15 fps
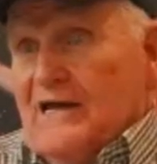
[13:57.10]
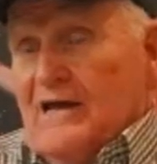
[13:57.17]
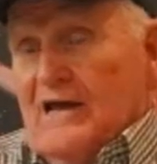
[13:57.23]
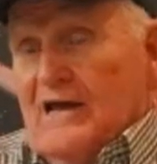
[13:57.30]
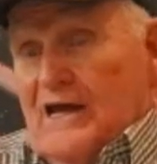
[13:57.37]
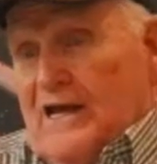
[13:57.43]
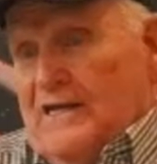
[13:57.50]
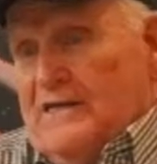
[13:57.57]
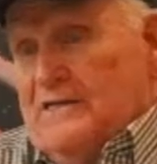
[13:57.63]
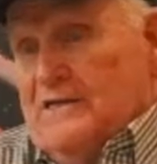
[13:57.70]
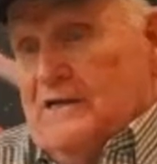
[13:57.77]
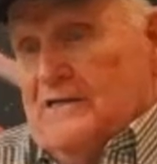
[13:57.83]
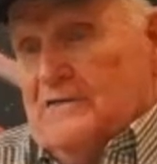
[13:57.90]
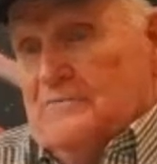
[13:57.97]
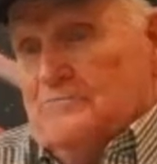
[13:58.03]
And
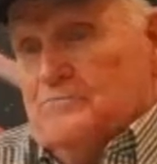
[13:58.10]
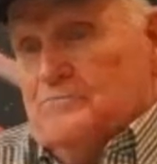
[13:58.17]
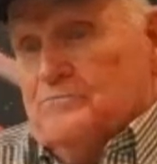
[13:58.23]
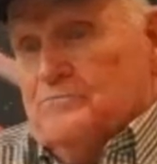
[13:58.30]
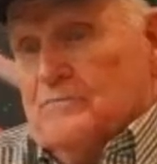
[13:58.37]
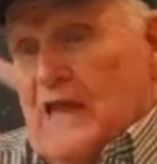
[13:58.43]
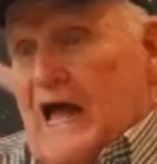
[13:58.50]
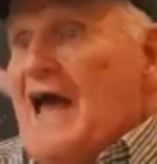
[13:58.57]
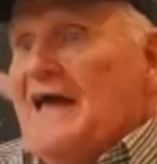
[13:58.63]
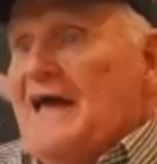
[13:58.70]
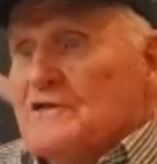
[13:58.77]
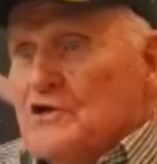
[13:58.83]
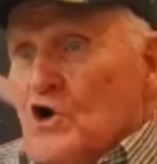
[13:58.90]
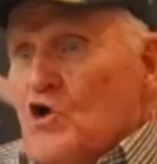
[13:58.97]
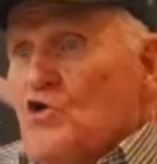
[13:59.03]
I
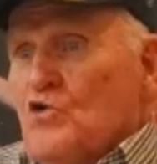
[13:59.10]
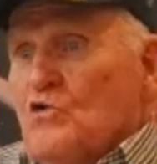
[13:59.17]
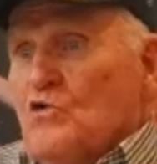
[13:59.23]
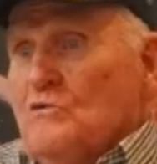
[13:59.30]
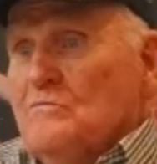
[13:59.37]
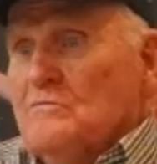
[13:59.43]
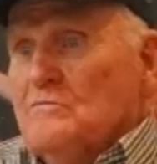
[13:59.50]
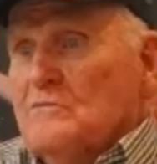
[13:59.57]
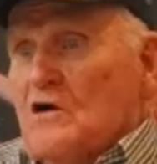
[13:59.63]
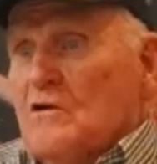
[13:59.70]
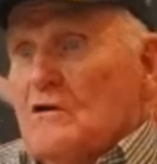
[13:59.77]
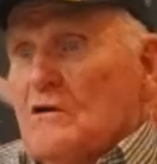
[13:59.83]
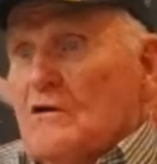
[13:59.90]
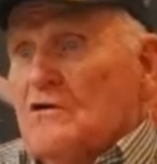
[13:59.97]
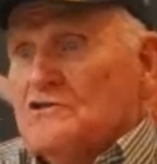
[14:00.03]
had an uncle,
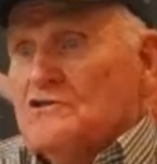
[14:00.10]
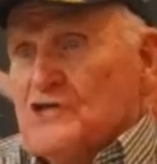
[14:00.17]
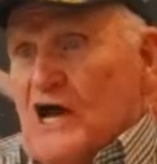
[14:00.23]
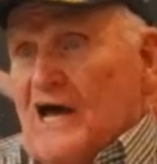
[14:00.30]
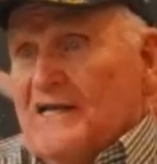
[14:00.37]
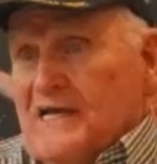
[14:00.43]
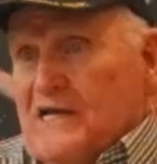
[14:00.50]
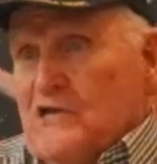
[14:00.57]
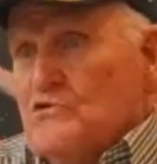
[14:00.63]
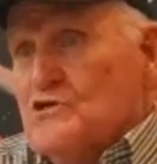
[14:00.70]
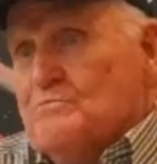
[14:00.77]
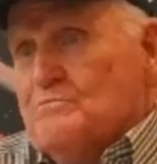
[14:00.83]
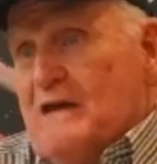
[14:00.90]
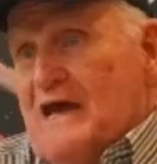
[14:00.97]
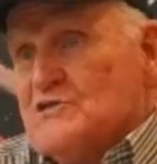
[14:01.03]
Uncle Johnny, who
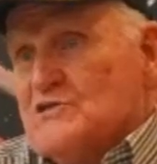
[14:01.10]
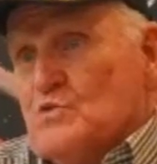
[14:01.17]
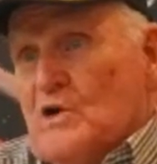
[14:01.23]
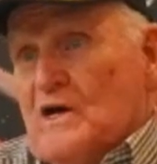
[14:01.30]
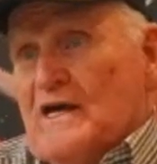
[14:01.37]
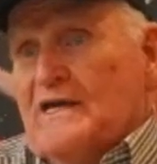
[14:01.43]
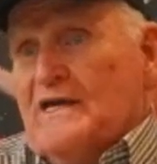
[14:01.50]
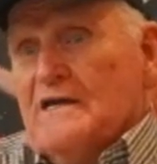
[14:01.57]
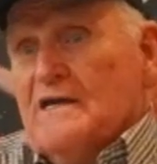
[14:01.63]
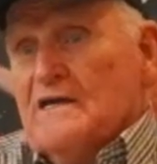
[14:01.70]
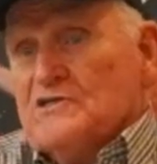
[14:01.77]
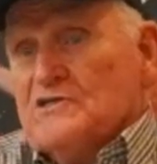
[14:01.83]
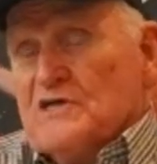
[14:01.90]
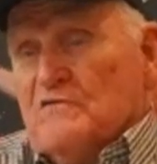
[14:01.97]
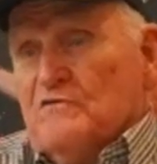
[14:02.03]
just passed away
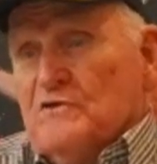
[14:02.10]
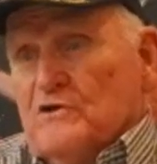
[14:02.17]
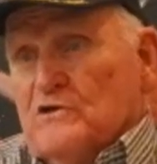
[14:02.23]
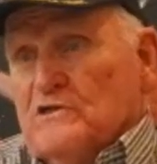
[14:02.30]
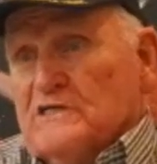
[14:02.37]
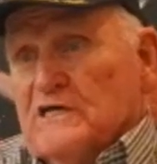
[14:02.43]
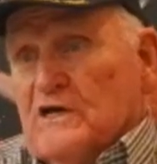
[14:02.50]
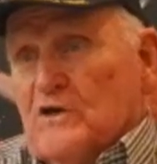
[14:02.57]
several years ago,